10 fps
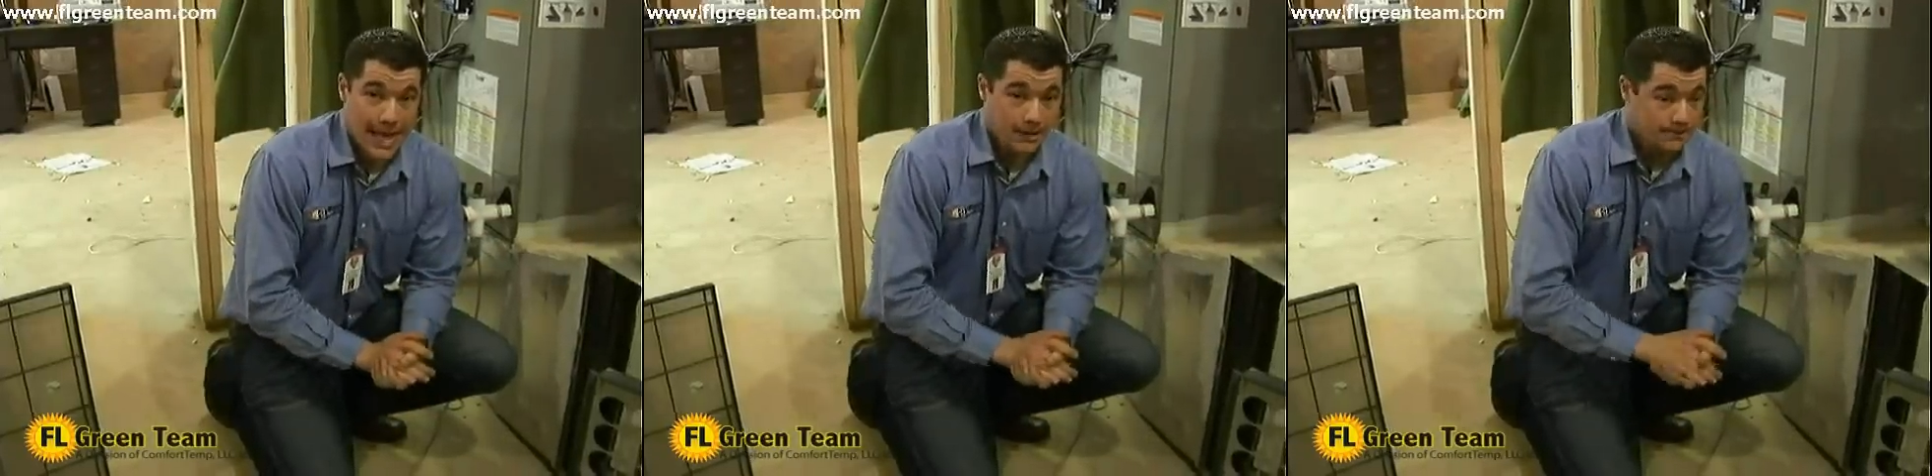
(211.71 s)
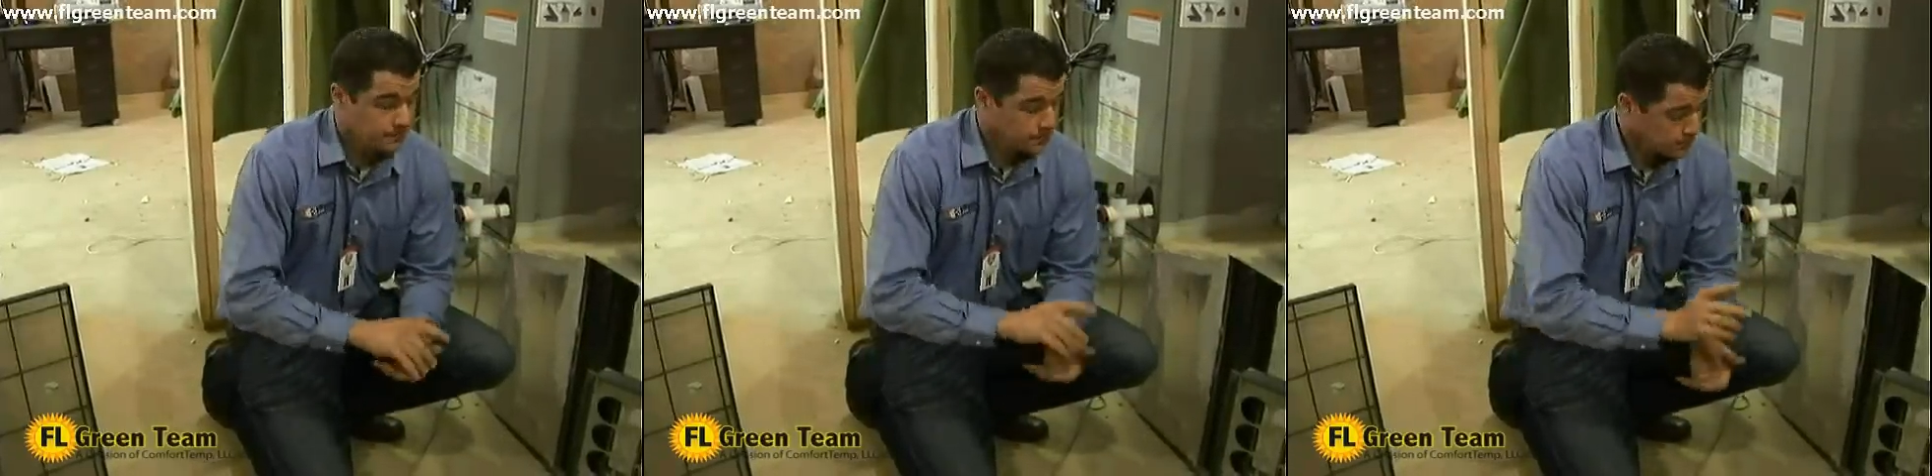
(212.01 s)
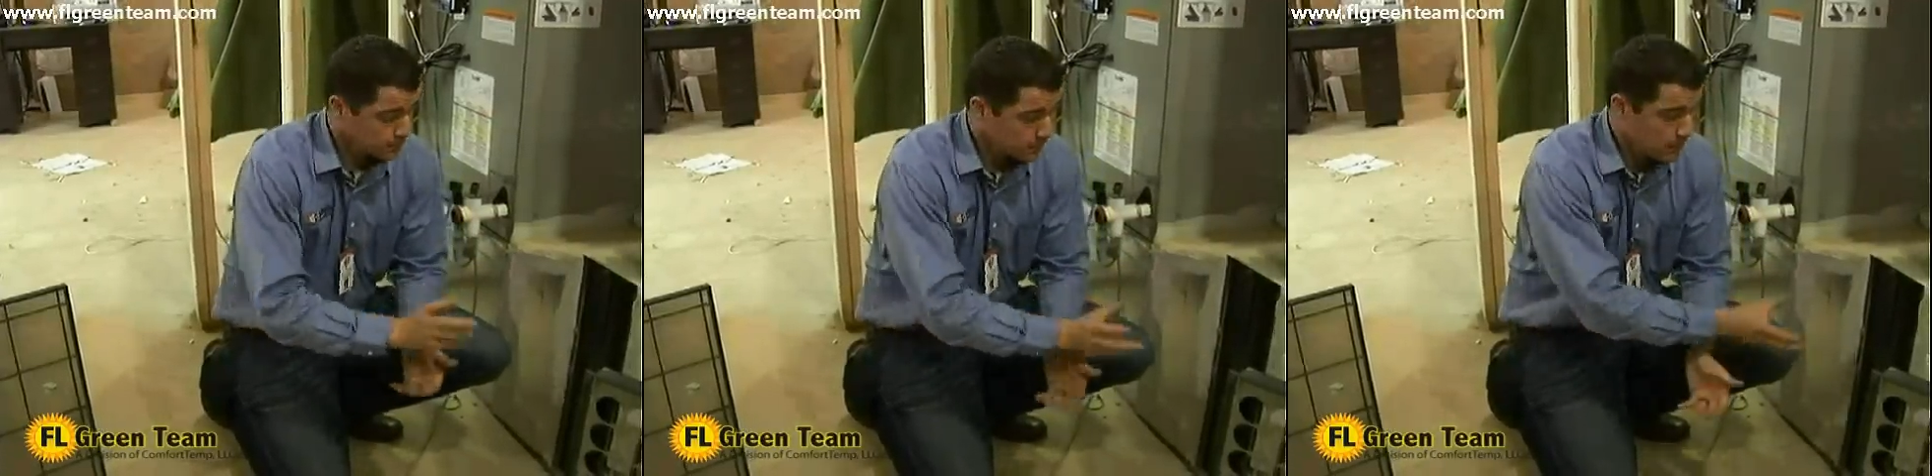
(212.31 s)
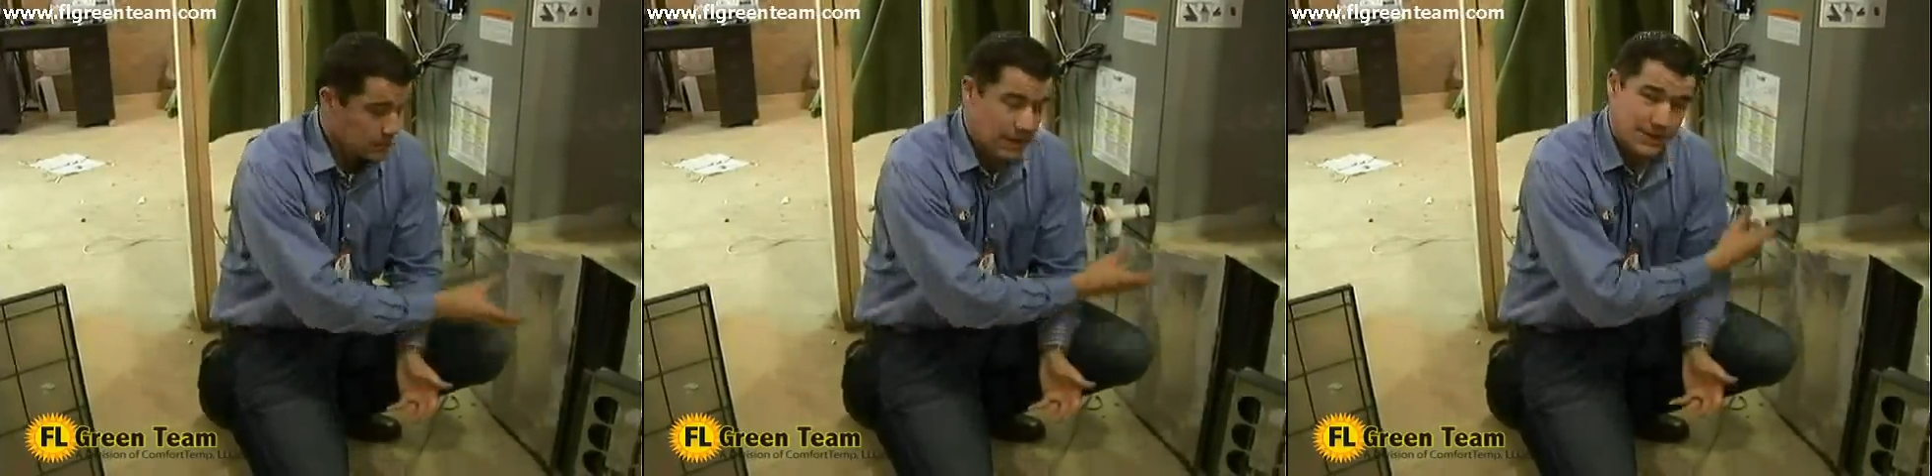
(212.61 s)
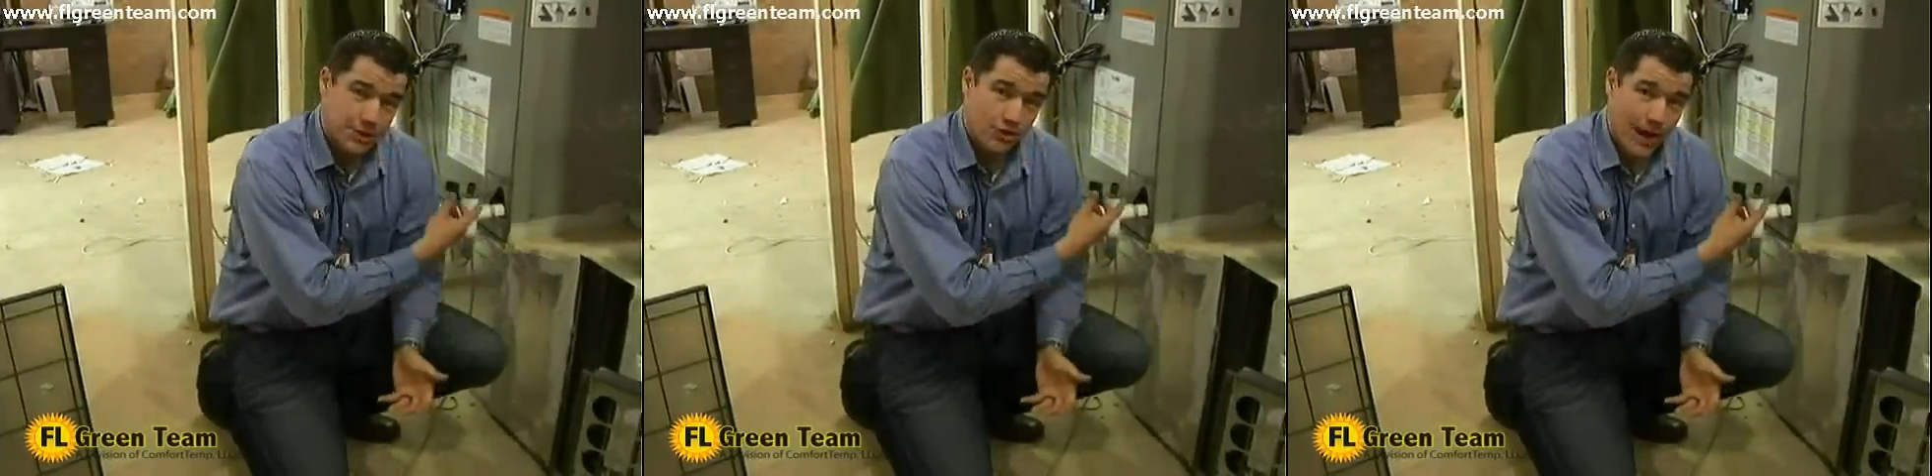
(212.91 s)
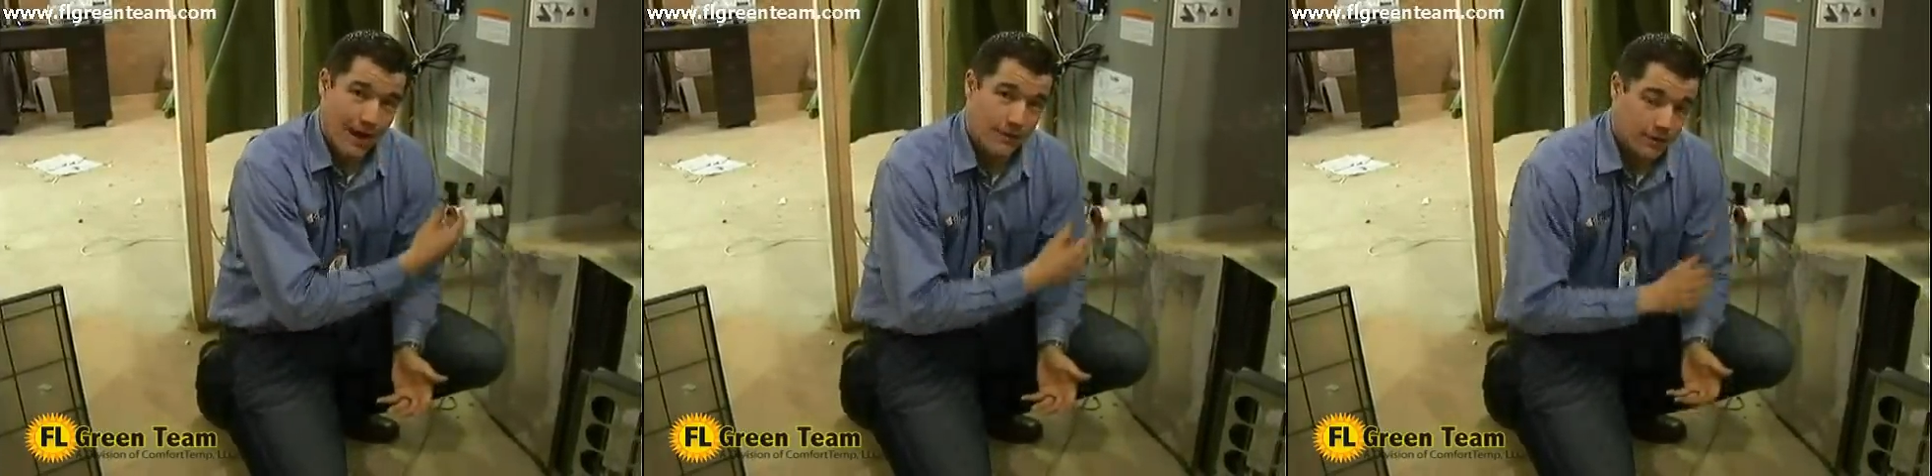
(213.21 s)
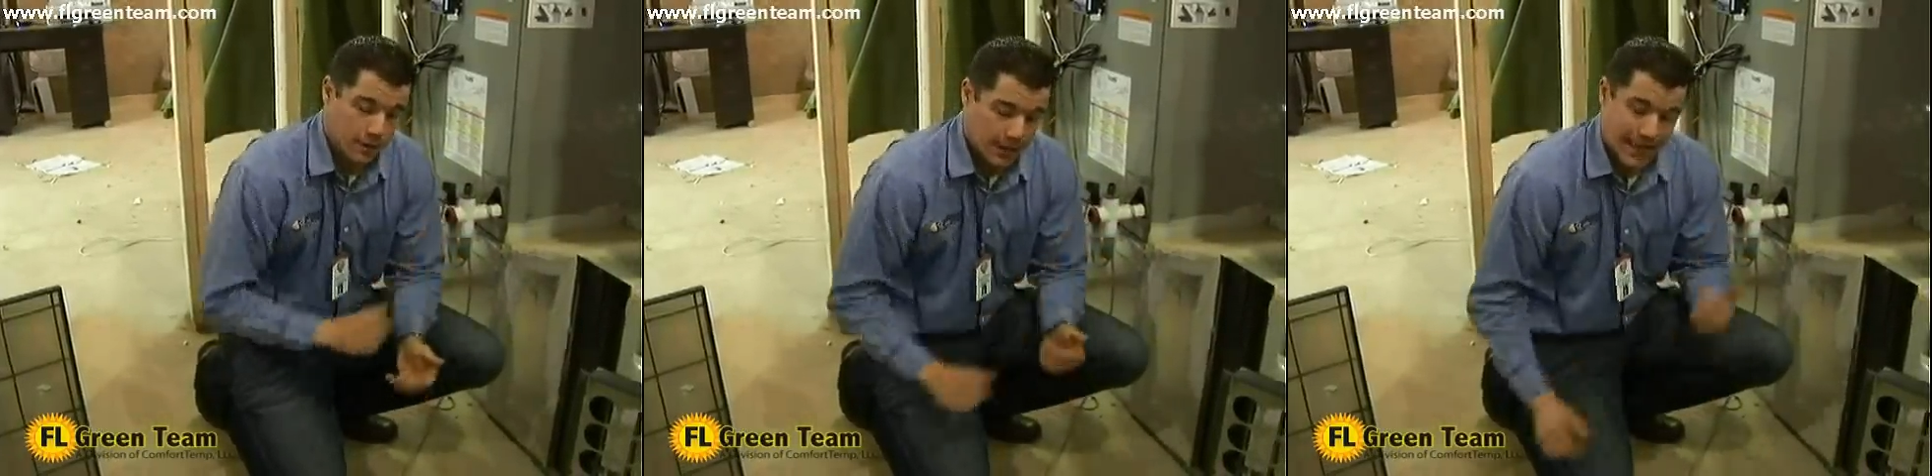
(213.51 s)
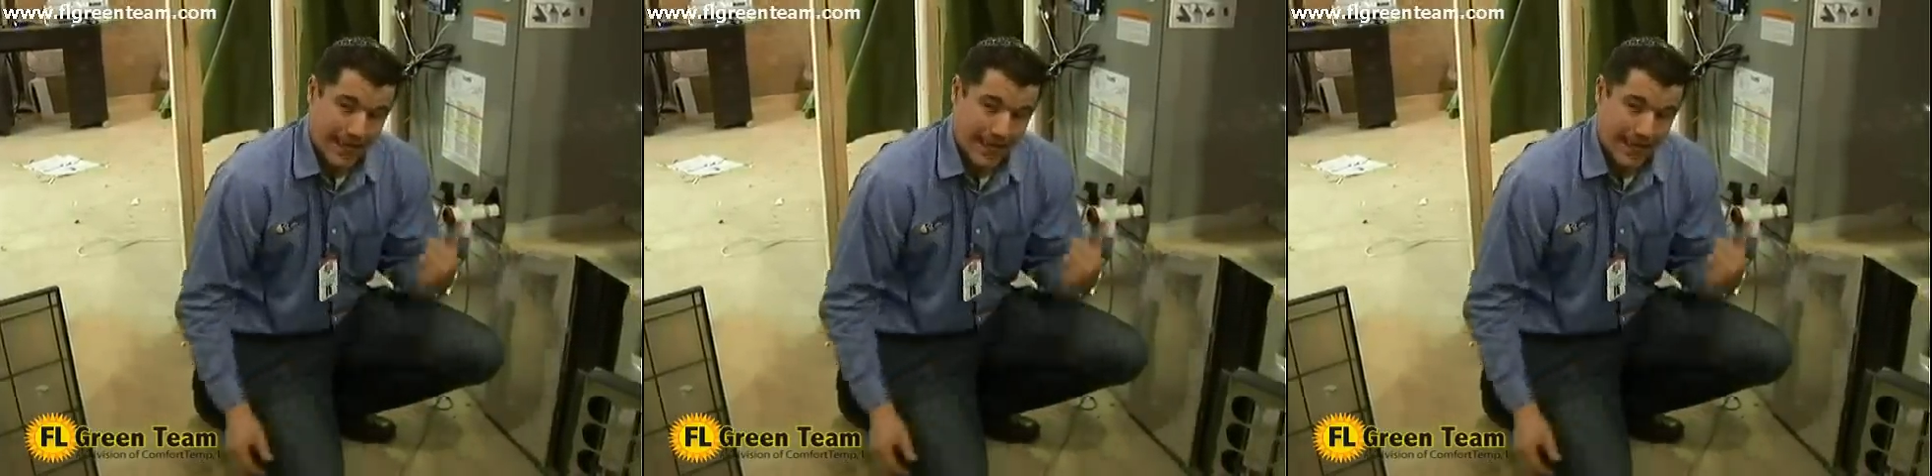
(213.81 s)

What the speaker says: Now, let's travel